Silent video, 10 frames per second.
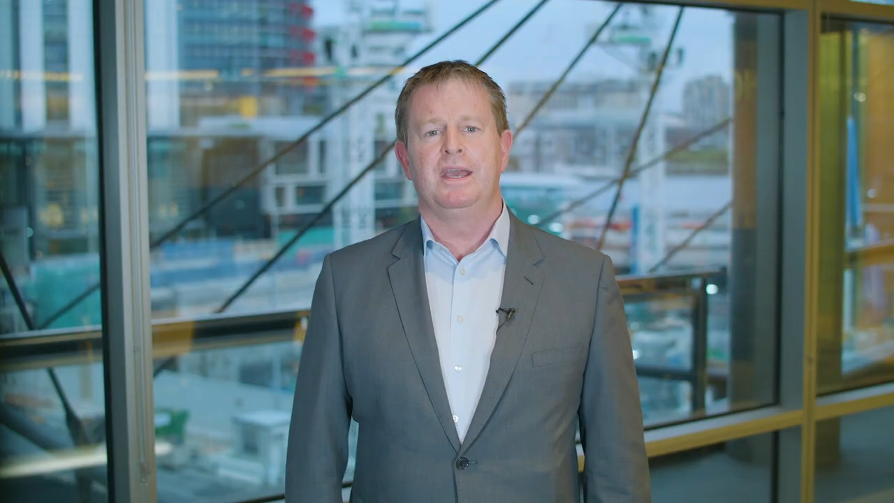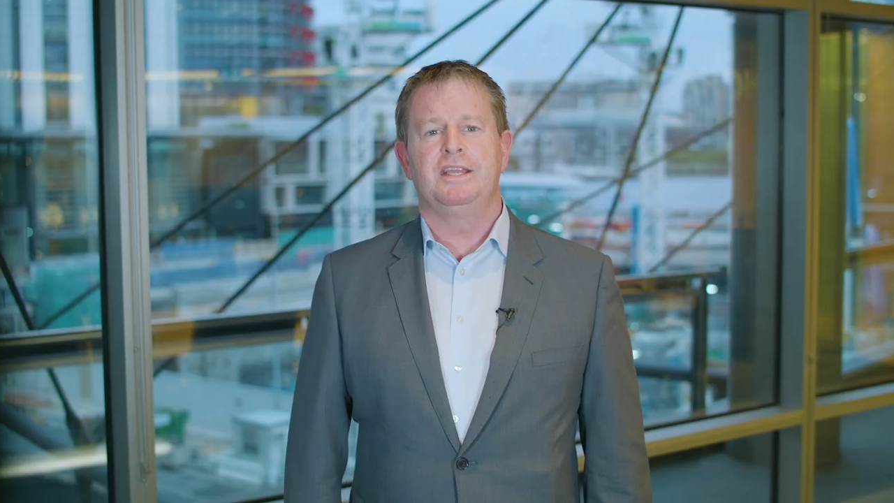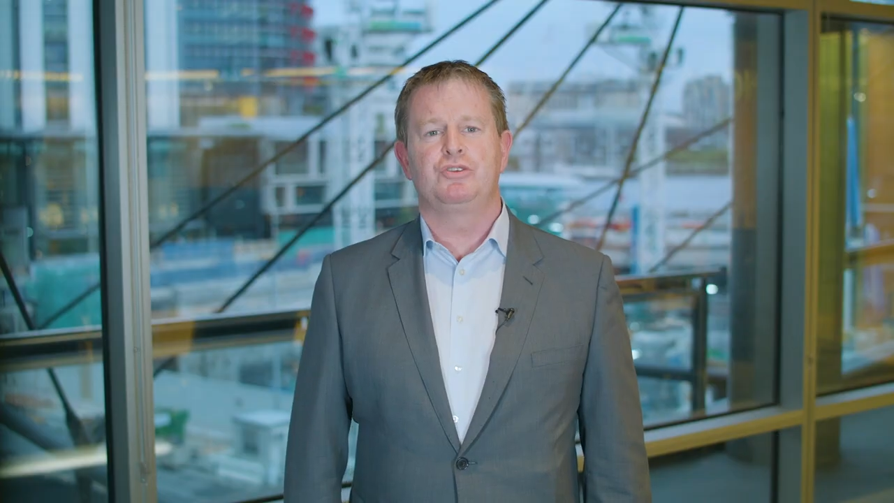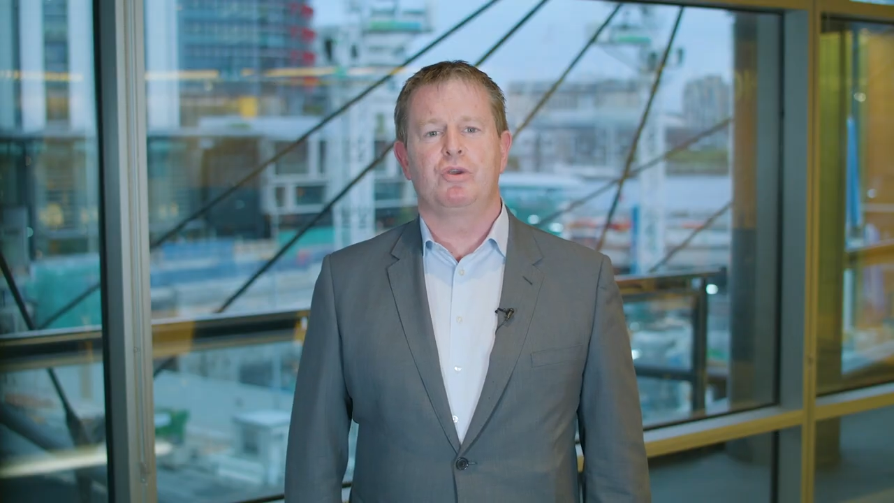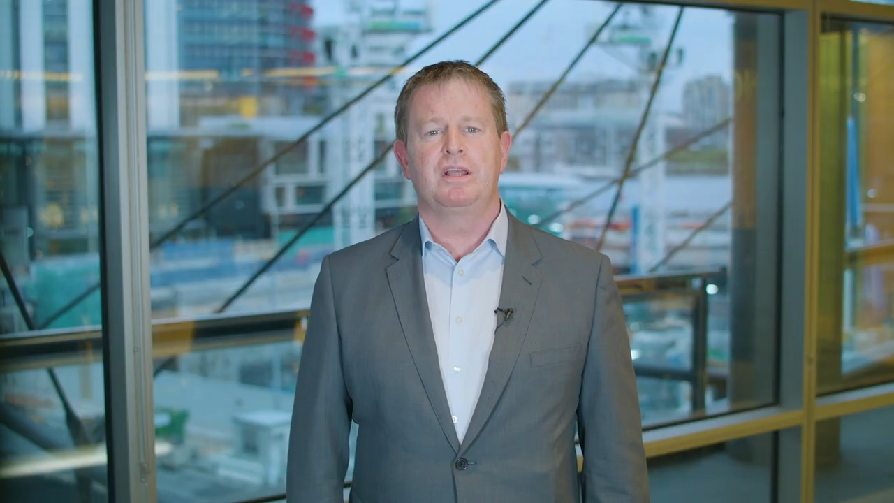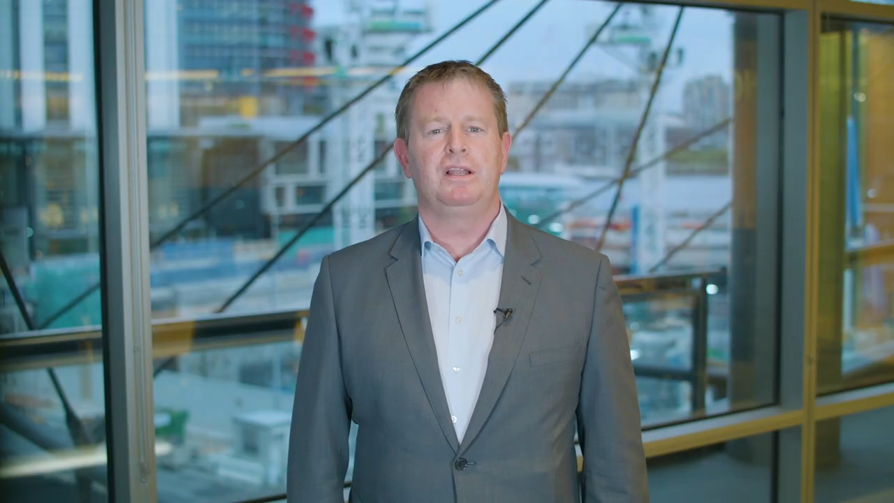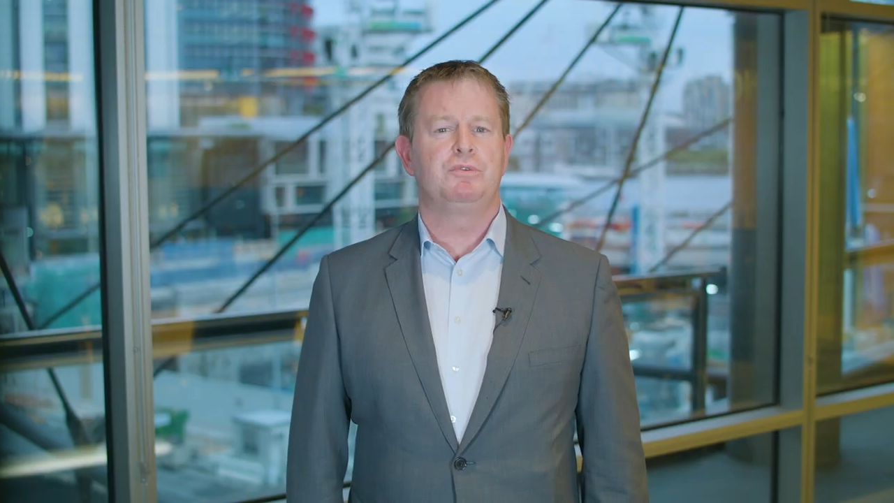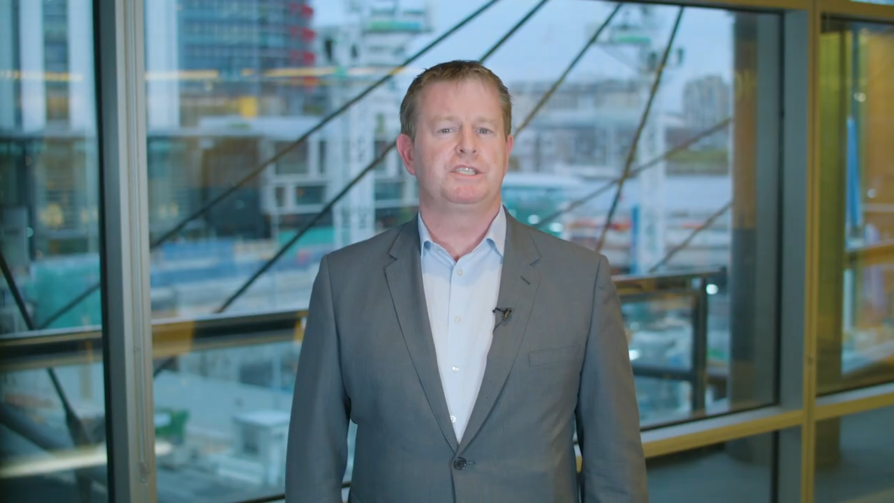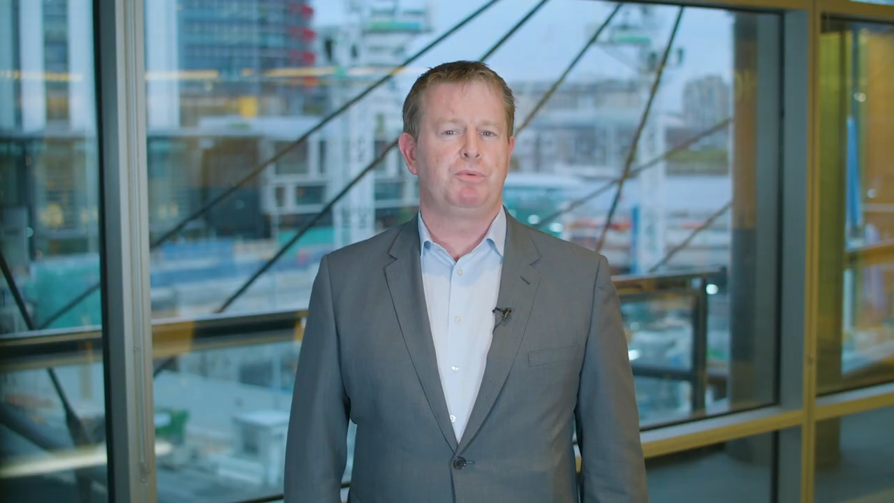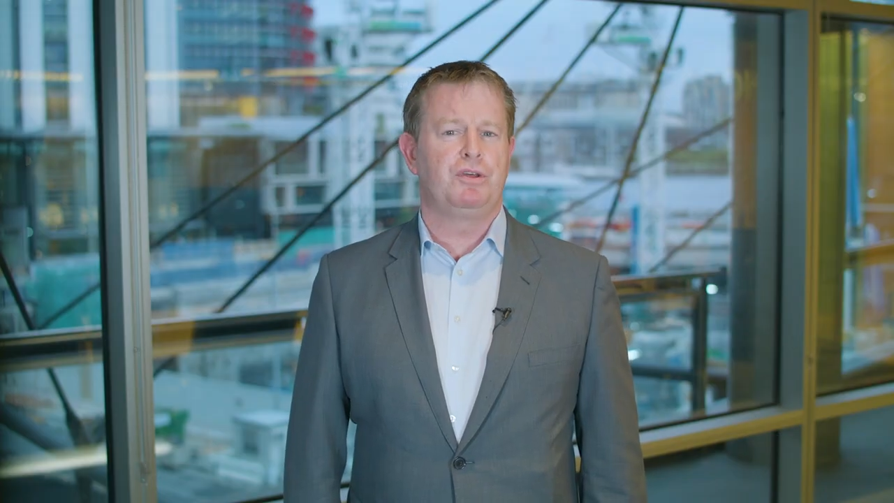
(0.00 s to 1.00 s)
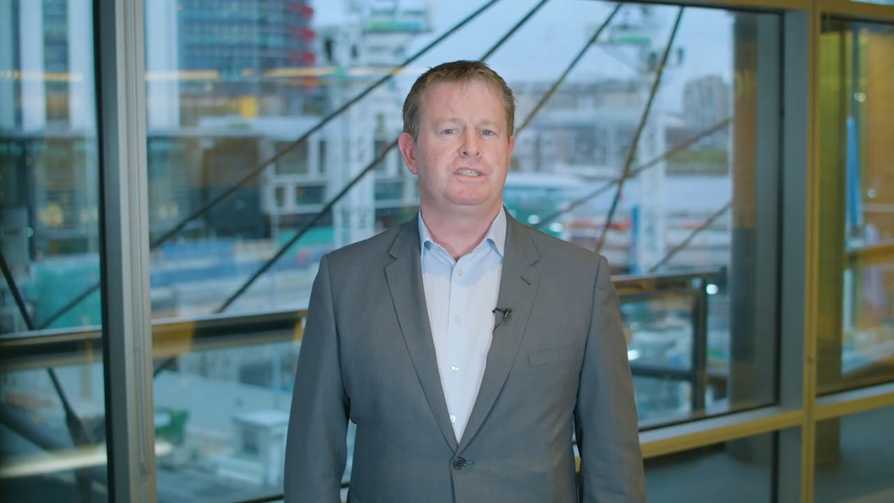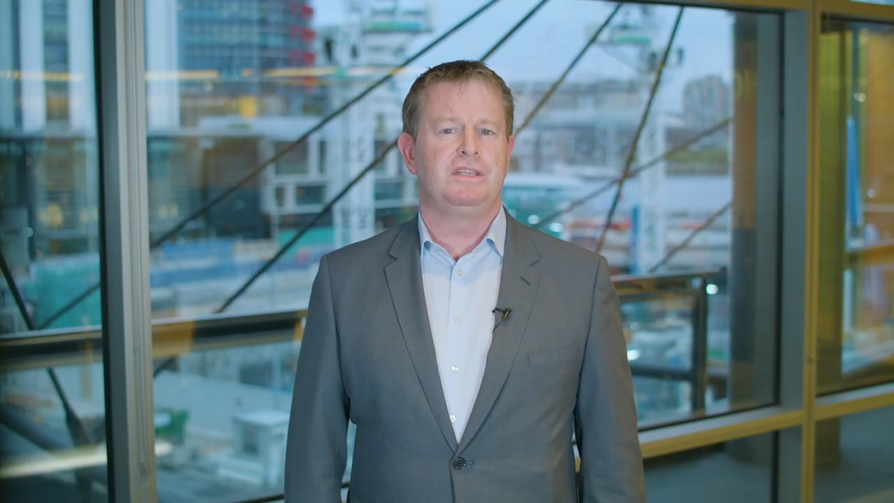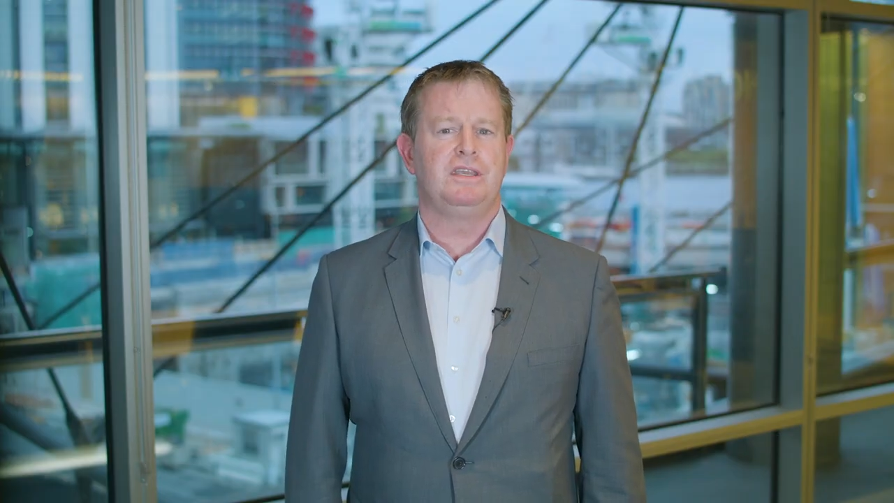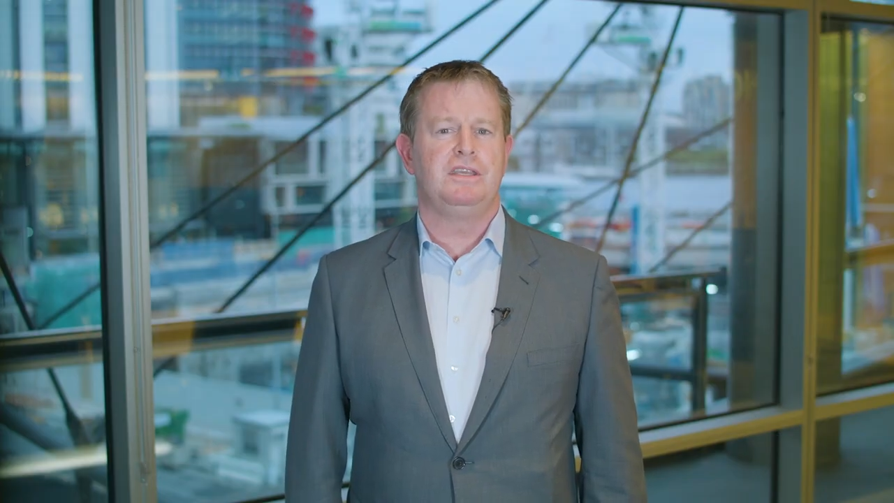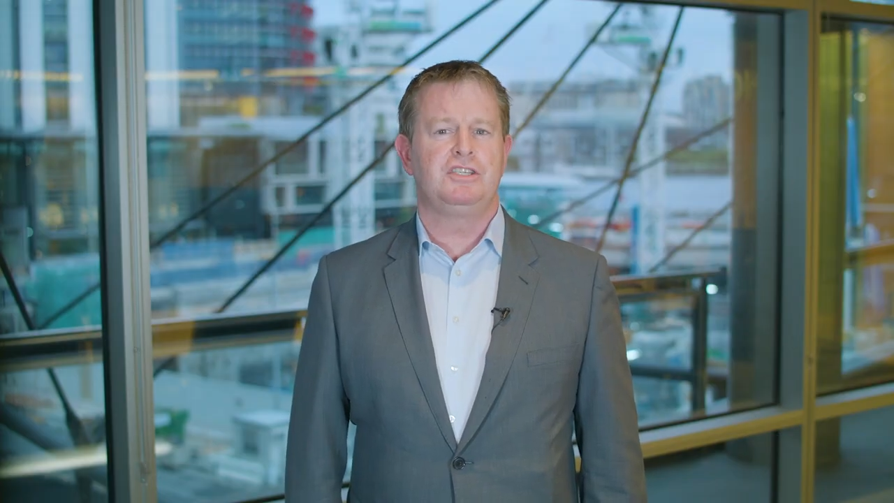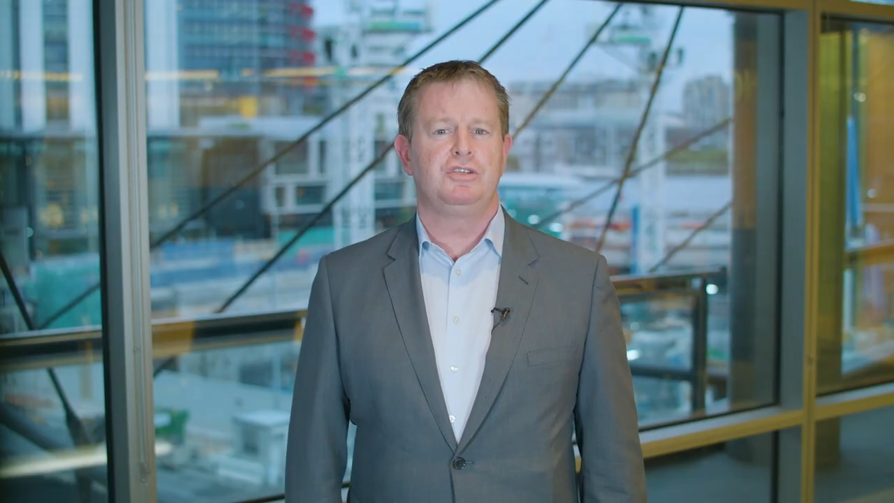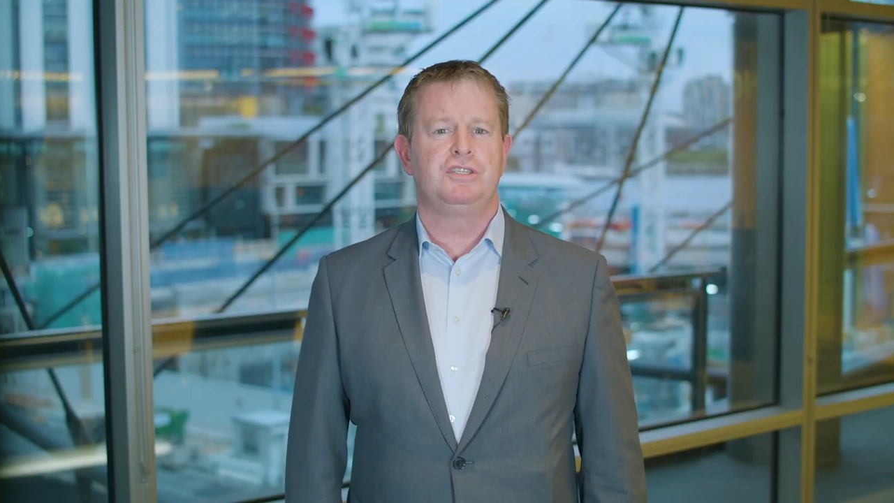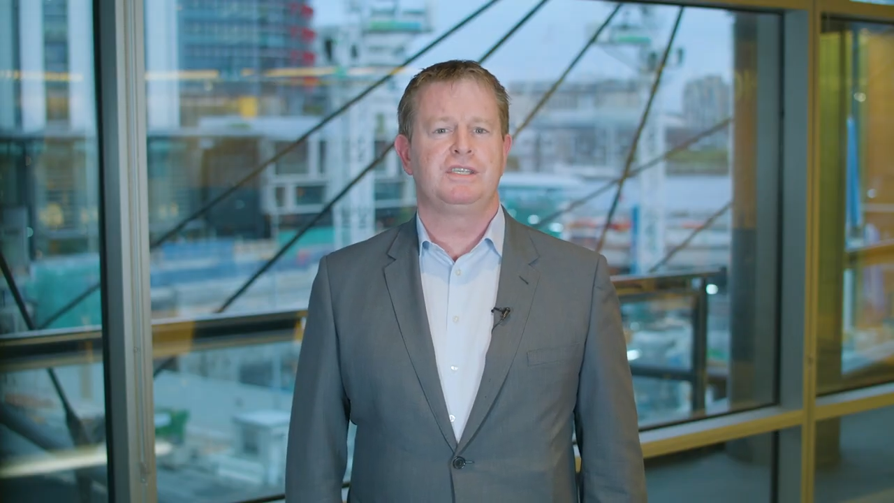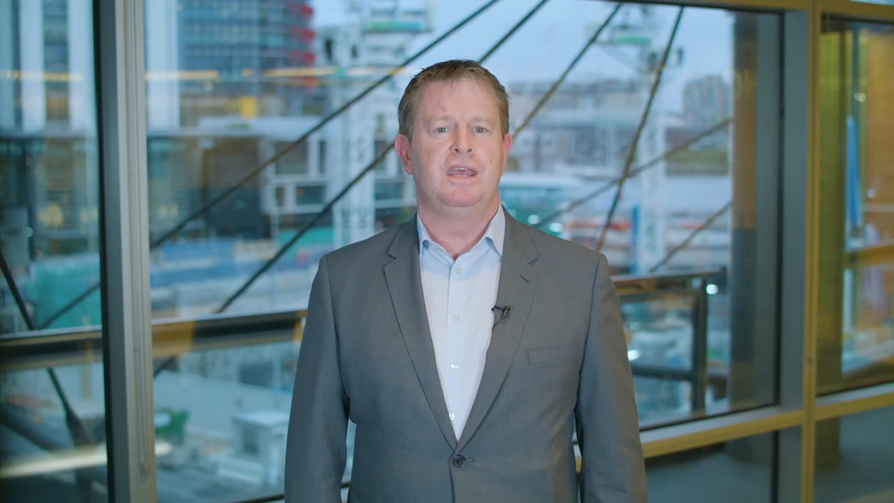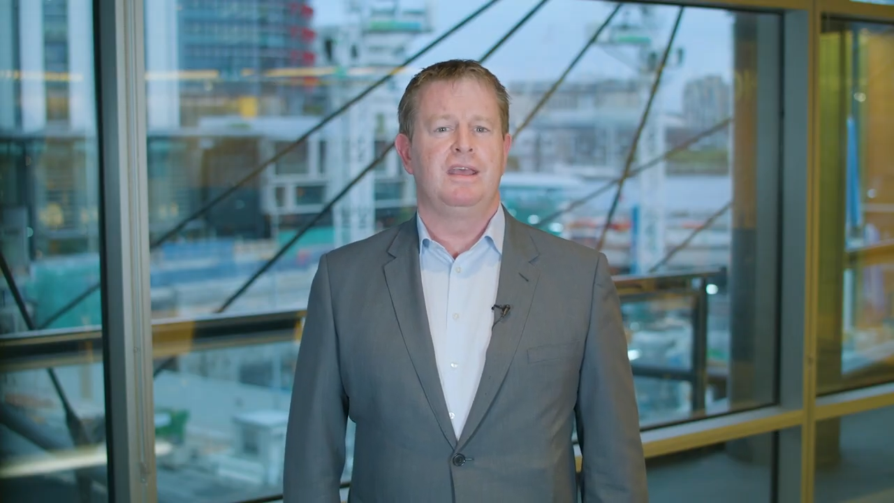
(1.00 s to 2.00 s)
and directly respond to the
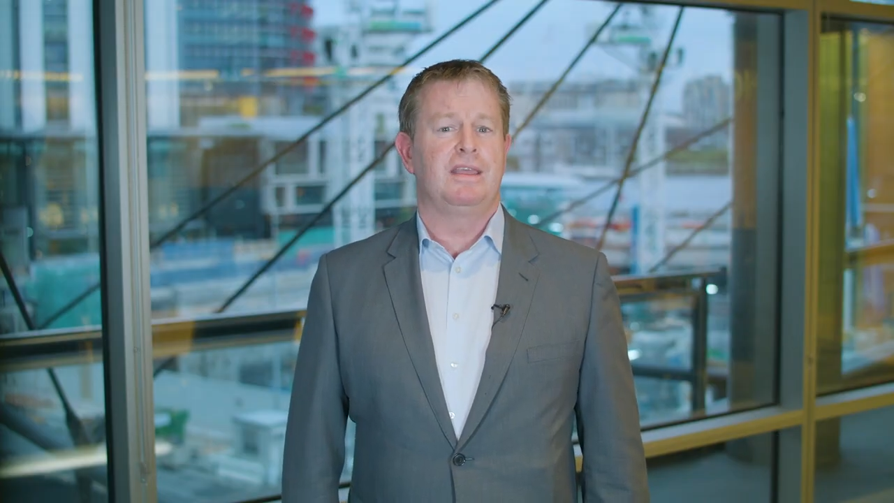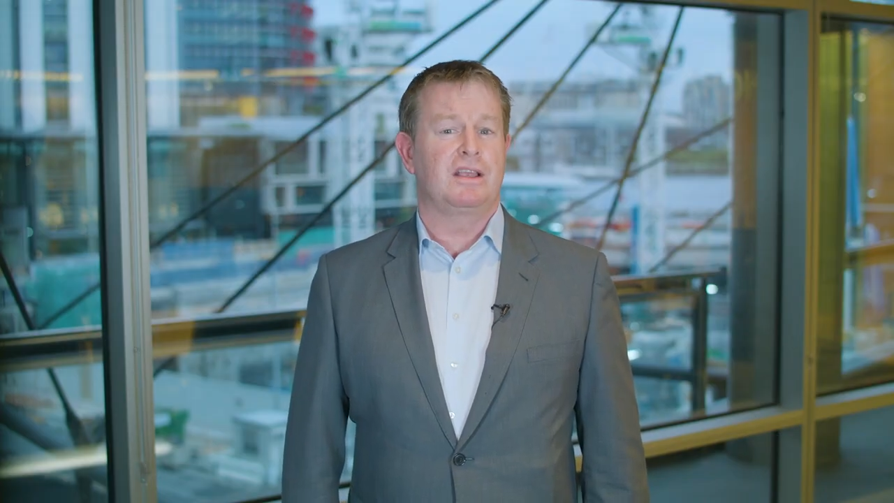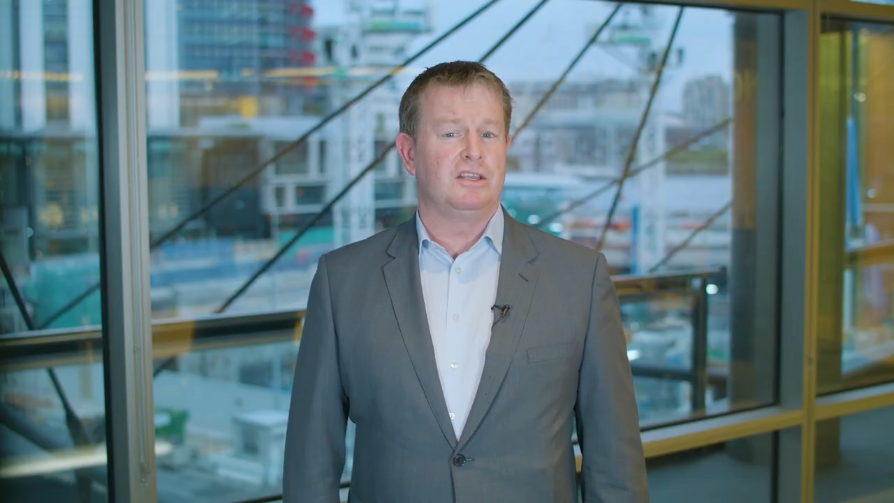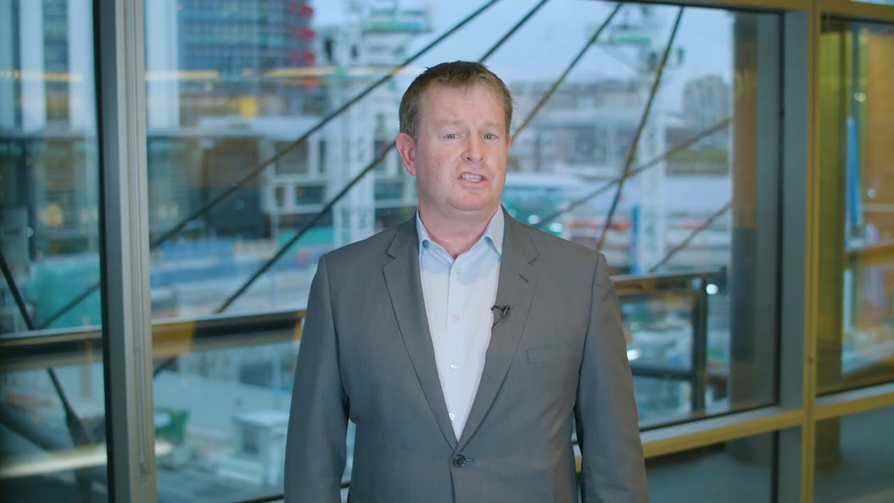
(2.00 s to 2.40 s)
issues that